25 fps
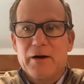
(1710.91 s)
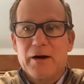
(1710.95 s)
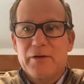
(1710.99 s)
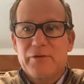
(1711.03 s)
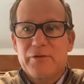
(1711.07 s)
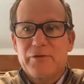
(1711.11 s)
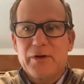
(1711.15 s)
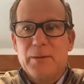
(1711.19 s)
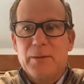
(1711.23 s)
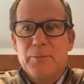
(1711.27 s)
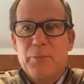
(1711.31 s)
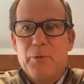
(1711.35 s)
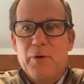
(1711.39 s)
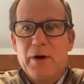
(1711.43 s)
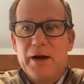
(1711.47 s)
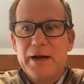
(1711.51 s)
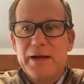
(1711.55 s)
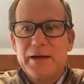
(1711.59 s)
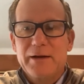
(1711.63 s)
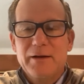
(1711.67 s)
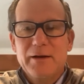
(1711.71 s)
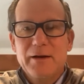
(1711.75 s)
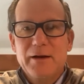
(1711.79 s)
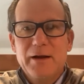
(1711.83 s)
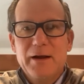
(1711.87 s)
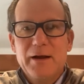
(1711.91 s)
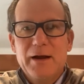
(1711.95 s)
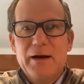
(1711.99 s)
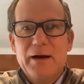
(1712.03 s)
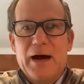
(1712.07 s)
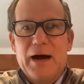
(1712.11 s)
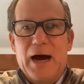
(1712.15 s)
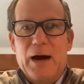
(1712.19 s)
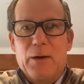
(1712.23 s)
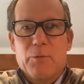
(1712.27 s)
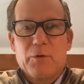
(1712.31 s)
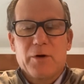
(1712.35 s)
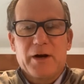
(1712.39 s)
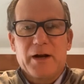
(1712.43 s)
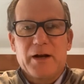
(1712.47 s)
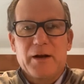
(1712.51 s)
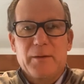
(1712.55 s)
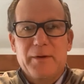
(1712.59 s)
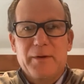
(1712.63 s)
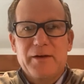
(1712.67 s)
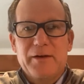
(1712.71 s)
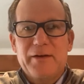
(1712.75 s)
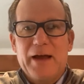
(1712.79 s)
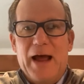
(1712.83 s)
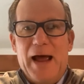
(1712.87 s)
At some point, we're going to
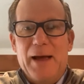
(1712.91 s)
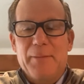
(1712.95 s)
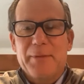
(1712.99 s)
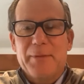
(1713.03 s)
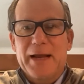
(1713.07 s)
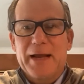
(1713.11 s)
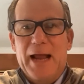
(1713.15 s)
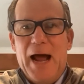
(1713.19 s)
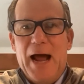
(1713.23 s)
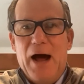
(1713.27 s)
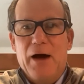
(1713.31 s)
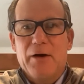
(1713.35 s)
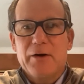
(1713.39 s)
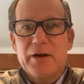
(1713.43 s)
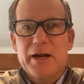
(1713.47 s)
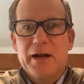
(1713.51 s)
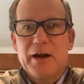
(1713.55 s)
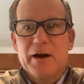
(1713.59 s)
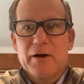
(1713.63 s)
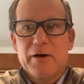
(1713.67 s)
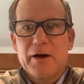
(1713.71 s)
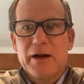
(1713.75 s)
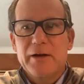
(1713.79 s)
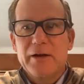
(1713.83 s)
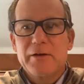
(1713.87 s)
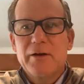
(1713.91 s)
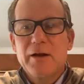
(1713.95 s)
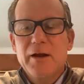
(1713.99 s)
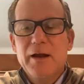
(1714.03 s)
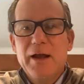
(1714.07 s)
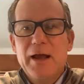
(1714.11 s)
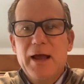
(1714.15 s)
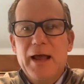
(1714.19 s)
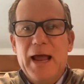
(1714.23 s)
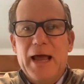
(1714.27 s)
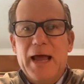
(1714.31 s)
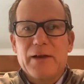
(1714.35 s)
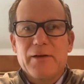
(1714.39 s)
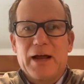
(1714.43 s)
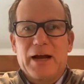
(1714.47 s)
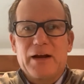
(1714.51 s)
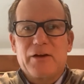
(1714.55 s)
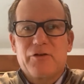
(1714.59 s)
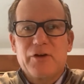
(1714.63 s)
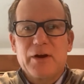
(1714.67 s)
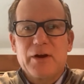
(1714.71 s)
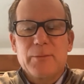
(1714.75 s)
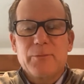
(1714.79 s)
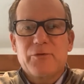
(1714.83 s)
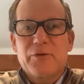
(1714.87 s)
be tapping out here. And like
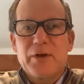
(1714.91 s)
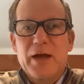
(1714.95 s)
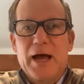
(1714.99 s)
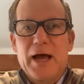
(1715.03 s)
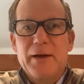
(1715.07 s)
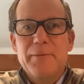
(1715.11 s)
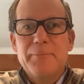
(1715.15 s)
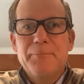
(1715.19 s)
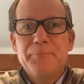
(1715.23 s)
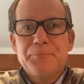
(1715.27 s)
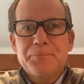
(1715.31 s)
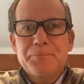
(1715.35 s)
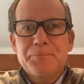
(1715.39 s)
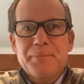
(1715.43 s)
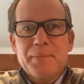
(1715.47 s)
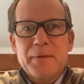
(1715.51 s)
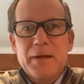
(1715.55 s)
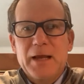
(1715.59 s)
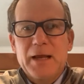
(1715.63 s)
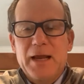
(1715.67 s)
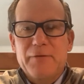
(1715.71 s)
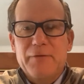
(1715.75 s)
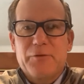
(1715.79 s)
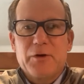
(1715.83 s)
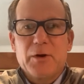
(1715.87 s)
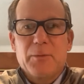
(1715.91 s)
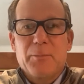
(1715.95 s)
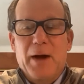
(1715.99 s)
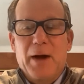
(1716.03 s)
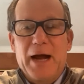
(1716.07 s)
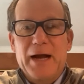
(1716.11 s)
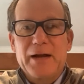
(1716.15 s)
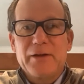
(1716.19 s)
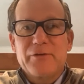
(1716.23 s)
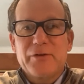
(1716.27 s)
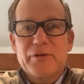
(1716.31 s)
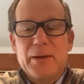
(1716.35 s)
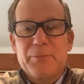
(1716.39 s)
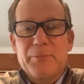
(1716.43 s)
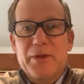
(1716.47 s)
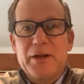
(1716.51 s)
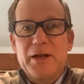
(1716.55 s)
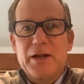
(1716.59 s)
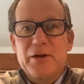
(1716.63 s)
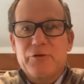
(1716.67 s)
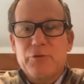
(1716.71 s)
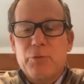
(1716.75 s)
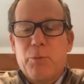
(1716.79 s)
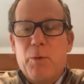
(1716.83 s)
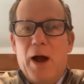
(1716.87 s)
Jim said, if you're buying something
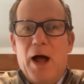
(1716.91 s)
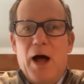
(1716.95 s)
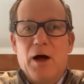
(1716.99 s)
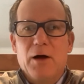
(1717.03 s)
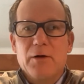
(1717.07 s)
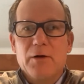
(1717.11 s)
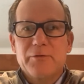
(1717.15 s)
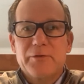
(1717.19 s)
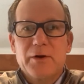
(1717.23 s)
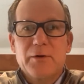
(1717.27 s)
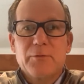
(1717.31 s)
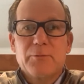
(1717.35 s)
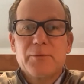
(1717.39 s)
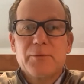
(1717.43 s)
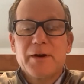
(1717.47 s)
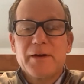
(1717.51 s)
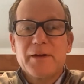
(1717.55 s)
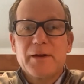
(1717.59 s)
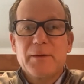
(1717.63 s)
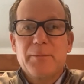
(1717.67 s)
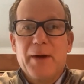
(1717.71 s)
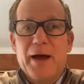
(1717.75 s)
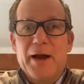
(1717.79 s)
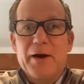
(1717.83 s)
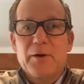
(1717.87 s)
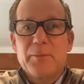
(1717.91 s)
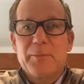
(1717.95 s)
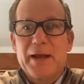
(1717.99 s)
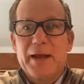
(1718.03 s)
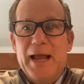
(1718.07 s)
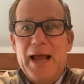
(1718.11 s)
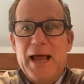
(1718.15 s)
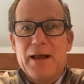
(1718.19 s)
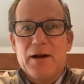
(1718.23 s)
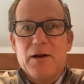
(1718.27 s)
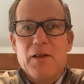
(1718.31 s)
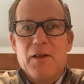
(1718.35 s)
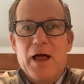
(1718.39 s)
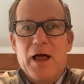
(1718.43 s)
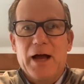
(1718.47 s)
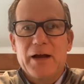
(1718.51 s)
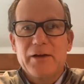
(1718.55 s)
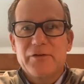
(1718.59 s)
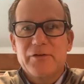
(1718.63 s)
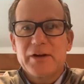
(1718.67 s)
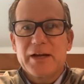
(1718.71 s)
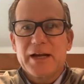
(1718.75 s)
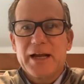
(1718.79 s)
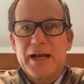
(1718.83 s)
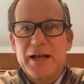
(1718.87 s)
at 12, you really better be
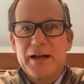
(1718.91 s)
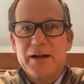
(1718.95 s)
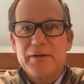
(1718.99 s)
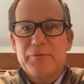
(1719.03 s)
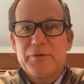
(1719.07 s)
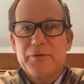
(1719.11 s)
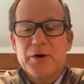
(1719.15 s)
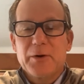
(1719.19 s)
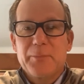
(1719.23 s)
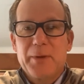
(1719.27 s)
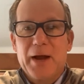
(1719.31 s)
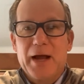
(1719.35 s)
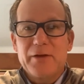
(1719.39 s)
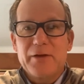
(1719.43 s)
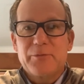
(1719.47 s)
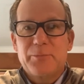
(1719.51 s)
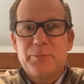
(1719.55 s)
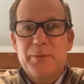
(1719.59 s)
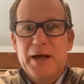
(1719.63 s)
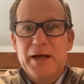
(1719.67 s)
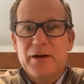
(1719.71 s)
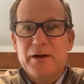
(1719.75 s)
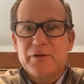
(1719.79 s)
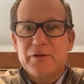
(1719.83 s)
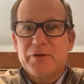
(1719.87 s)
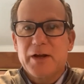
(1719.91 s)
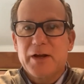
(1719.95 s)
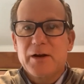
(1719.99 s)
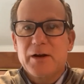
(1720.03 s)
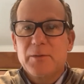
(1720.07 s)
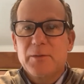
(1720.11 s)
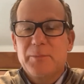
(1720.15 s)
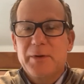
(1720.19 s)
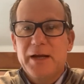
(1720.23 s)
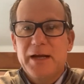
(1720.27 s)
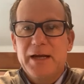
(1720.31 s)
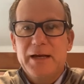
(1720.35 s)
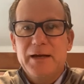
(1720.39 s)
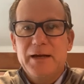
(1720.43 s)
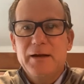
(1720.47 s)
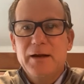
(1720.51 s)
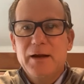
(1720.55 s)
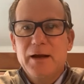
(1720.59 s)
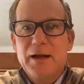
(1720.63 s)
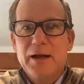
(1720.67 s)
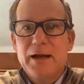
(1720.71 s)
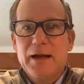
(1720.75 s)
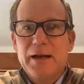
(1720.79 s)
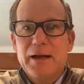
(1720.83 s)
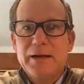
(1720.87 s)
analyzing it. If your best bid is going to be
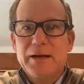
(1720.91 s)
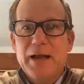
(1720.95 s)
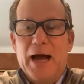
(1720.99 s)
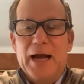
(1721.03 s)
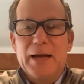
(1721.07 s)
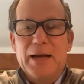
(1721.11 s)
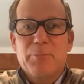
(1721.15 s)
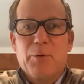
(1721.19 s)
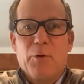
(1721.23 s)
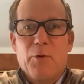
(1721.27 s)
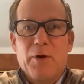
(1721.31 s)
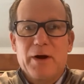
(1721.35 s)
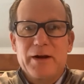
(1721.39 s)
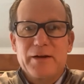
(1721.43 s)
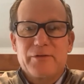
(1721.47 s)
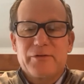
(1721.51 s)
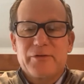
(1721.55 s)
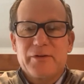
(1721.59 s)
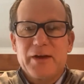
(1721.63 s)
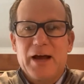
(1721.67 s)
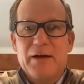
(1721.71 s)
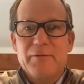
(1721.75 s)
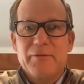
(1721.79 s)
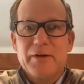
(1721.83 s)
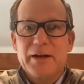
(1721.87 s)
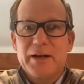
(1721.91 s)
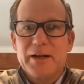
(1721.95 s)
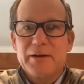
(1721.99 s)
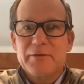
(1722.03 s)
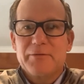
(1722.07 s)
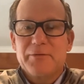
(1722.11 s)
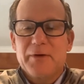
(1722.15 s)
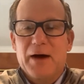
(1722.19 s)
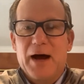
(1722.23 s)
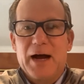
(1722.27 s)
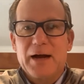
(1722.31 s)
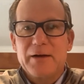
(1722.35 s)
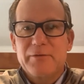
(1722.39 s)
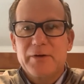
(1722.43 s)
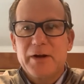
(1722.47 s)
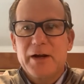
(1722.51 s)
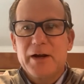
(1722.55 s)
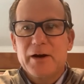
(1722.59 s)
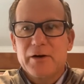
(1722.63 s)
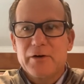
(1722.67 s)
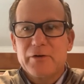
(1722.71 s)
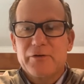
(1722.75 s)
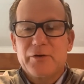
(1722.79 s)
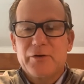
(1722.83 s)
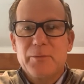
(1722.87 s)
9.7 in 5
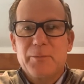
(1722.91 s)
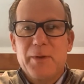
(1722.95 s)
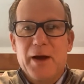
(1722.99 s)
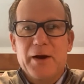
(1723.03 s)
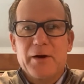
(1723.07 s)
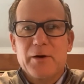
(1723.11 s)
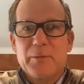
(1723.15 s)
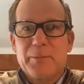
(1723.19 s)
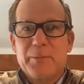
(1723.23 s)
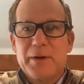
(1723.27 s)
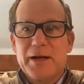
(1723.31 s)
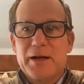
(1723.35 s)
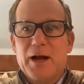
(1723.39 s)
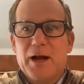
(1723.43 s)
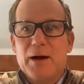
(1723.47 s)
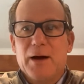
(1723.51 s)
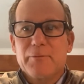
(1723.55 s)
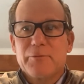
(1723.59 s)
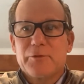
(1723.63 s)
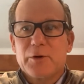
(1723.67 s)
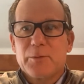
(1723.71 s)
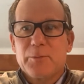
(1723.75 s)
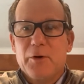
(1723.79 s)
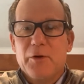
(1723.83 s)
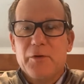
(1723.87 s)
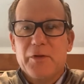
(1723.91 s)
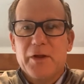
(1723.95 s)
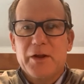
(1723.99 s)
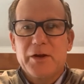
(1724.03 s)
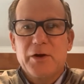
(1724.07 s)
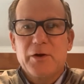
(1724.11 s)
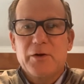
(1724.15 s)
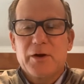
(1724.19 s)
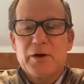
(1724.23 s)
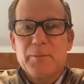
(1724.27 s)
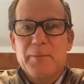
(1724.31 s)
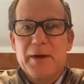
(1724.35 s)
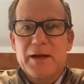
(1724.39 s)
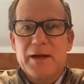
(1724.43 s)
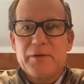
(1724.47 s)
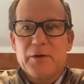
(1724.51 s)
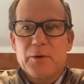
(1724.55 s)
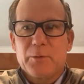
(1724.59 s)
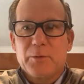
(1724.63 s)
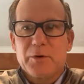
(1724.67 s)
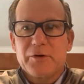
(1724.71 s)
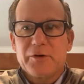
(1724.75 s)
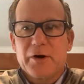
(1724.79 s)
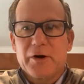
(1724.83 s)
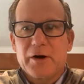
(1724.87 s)
years, you better be comfortable that you can make the
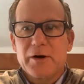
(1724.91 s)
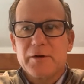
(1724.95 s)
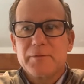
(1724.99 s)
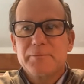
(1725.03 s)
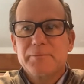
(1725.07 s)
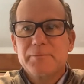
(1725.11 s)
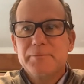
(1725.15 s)
return.